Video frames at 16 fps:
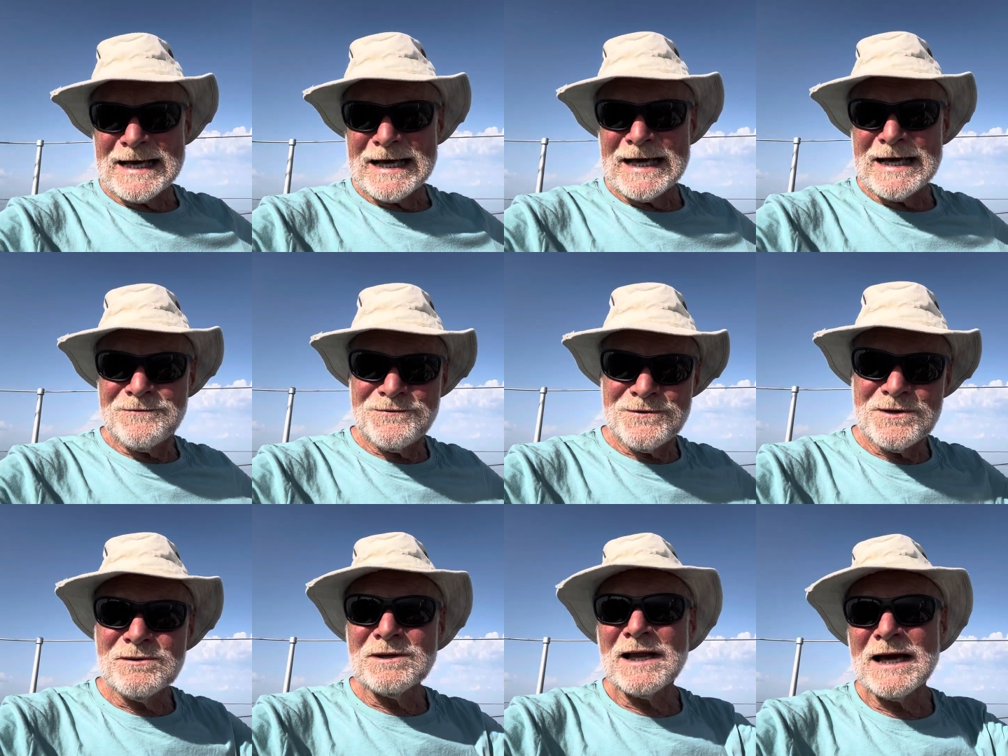if
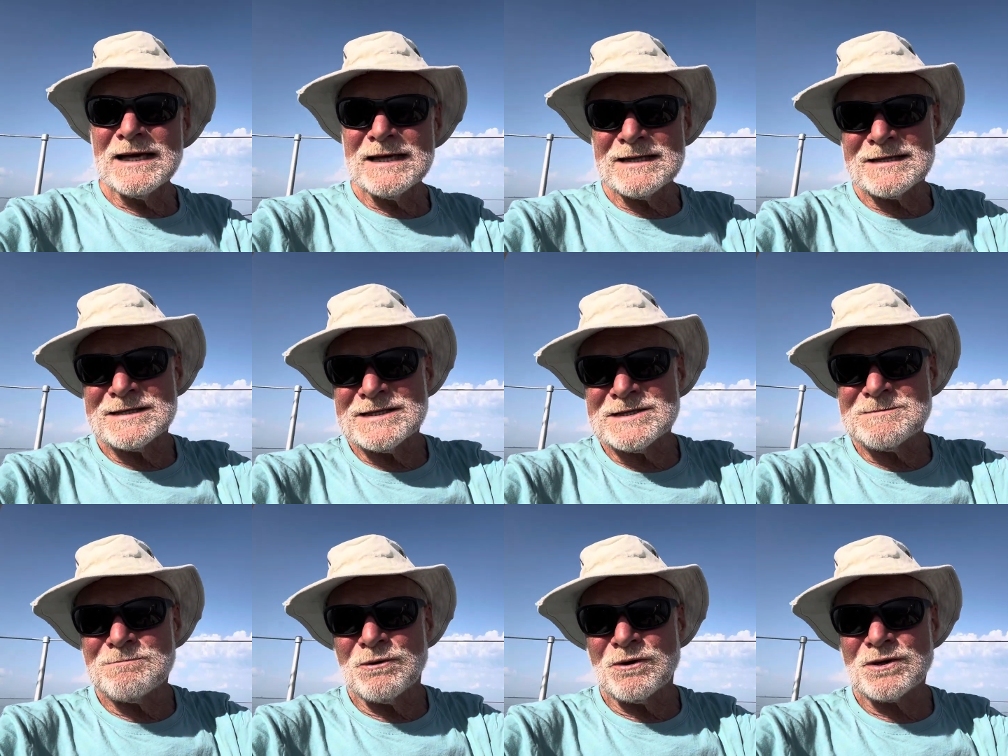you like
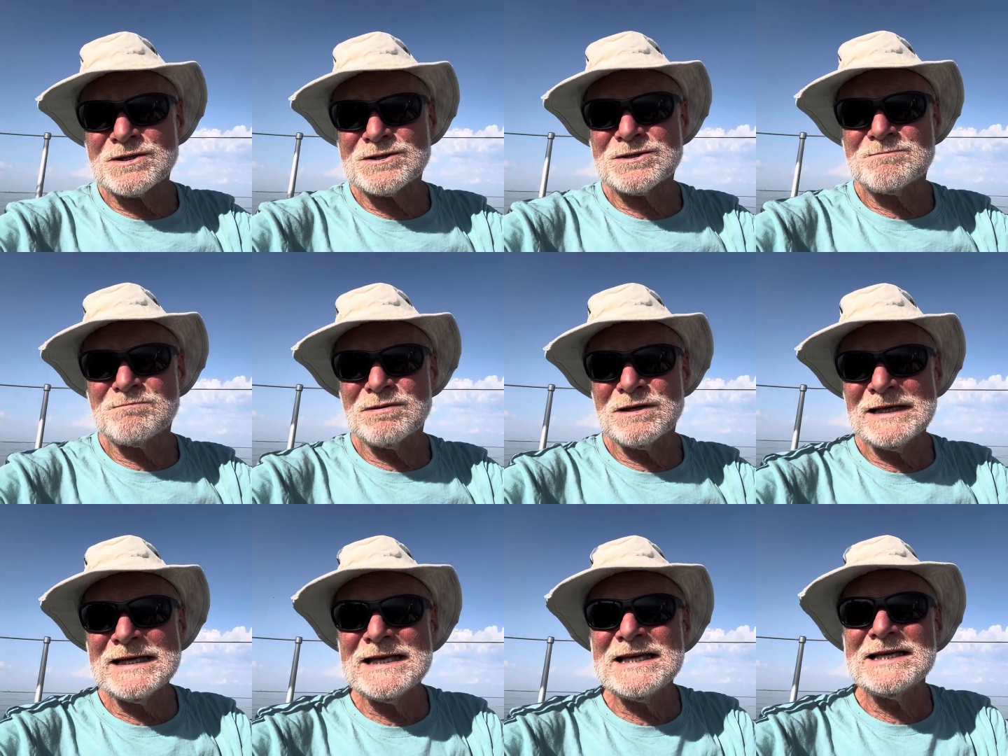these books,
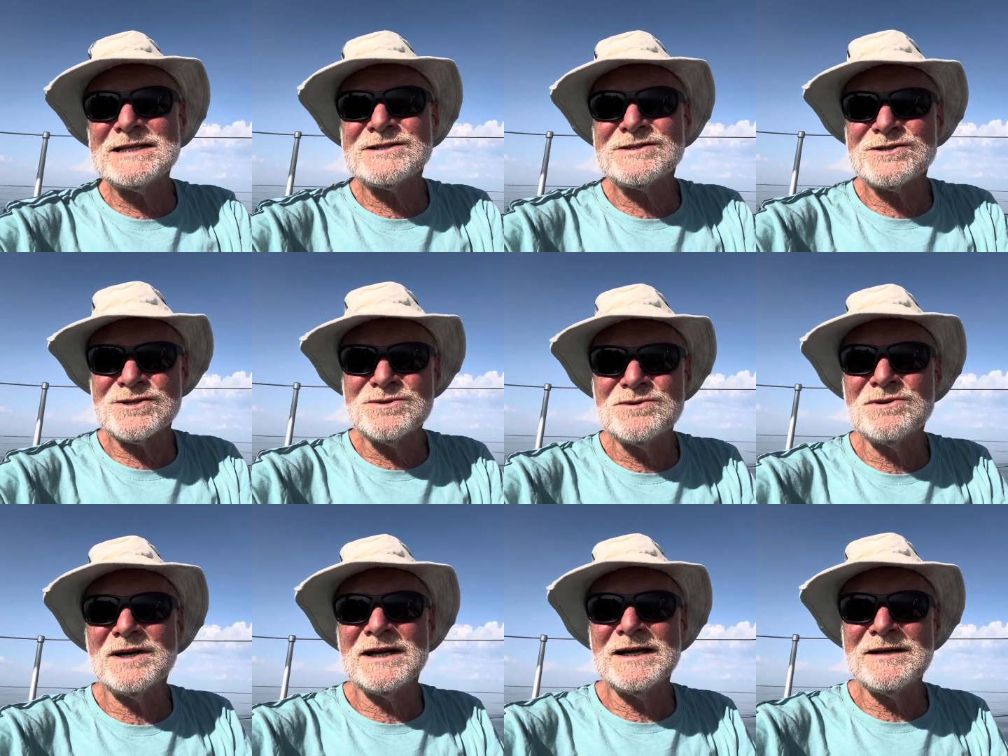please
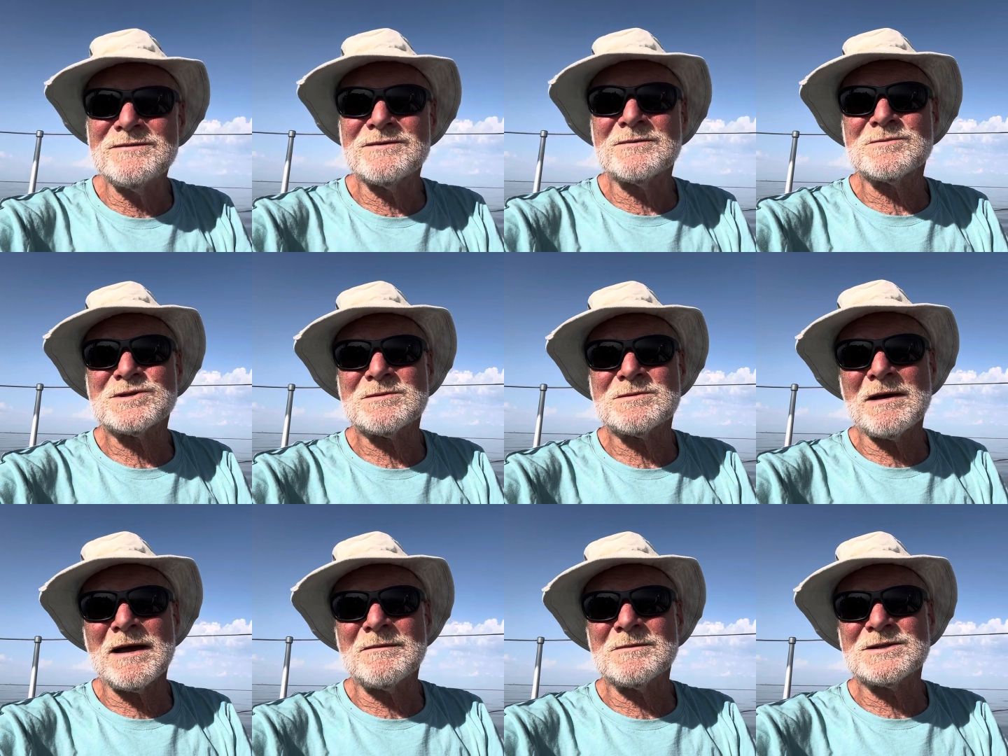do leave them some
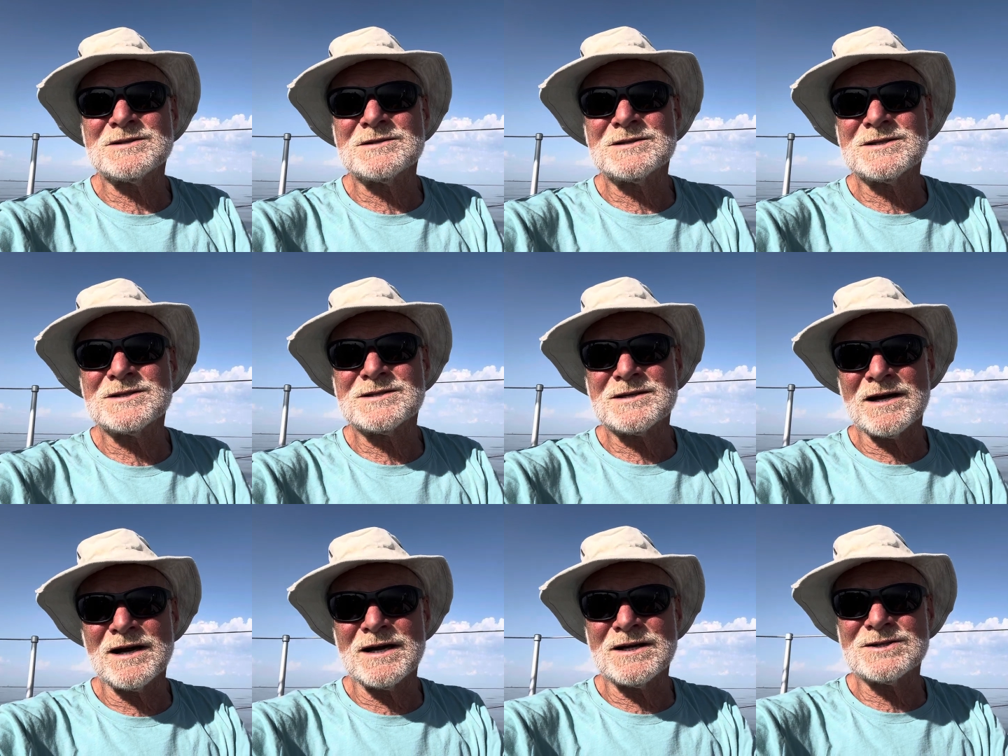Amazon
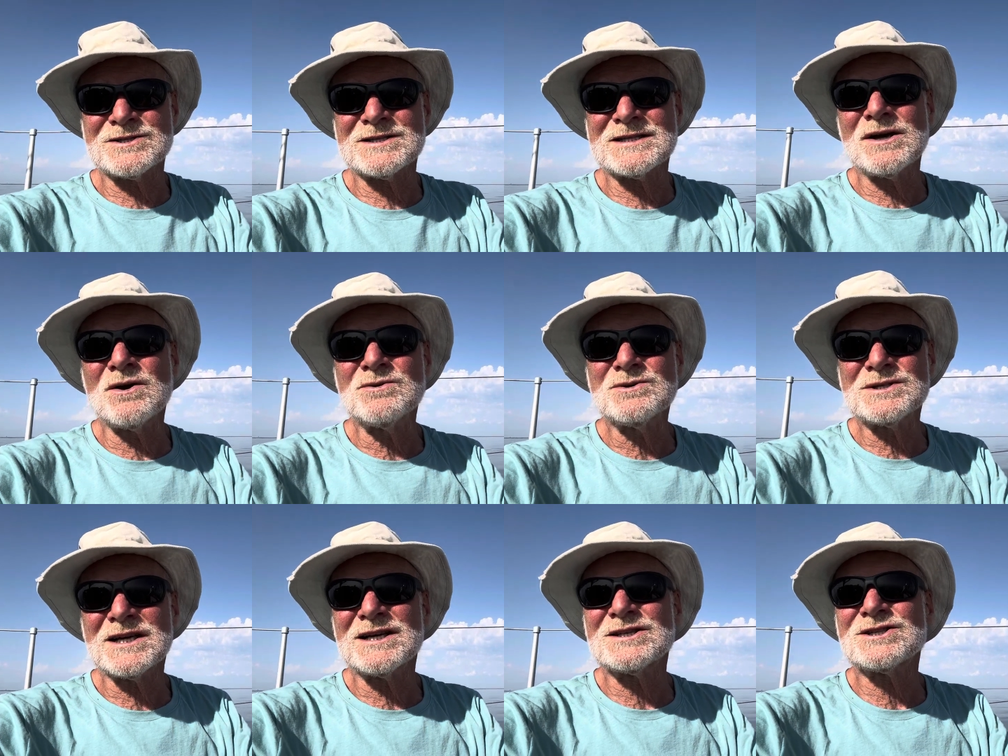stars.
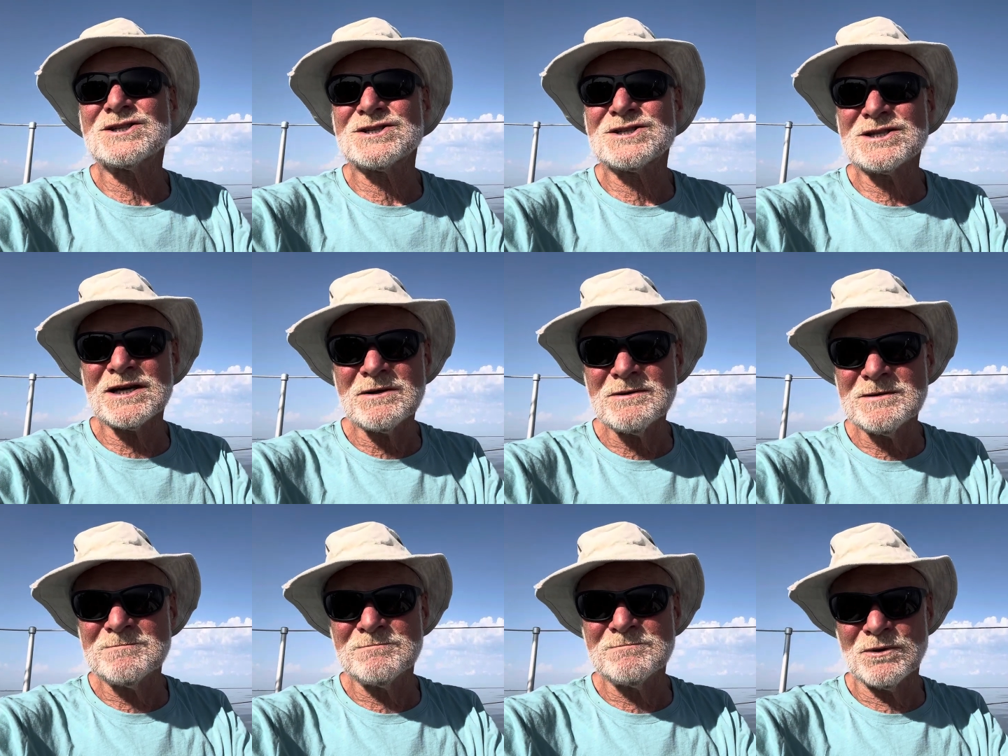Those are so
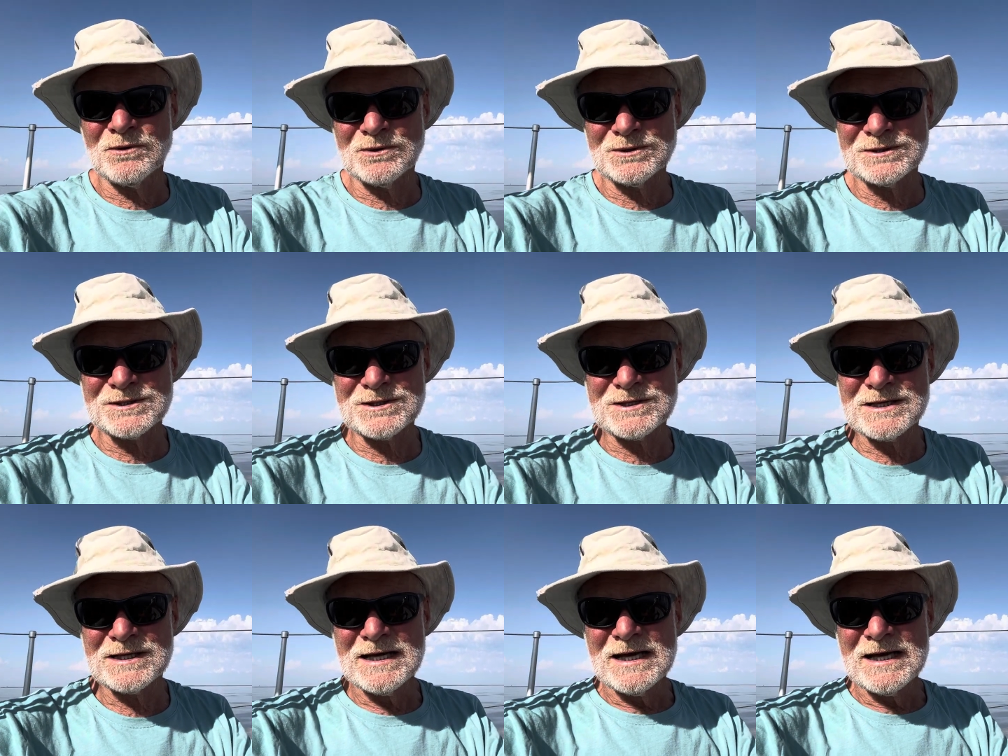important.